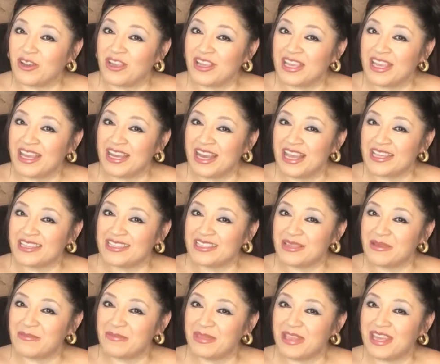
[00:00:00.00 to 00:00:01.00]
looking at
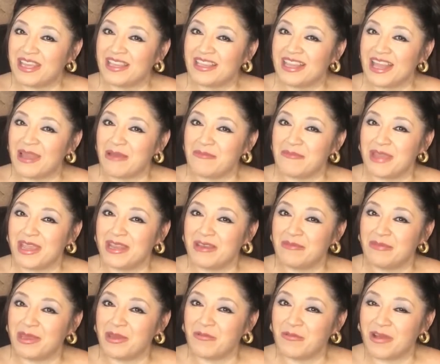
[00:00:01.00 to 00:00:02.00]
something that made
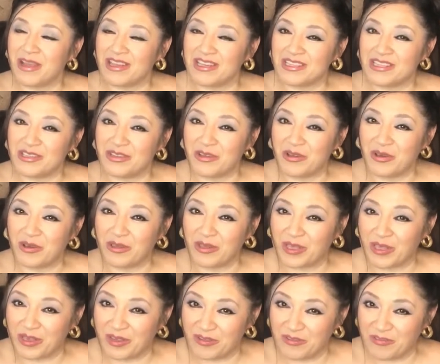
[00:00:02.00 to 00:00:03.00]
me want to go
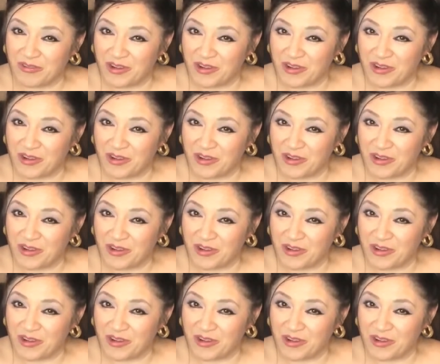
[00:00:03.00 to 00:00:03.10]
look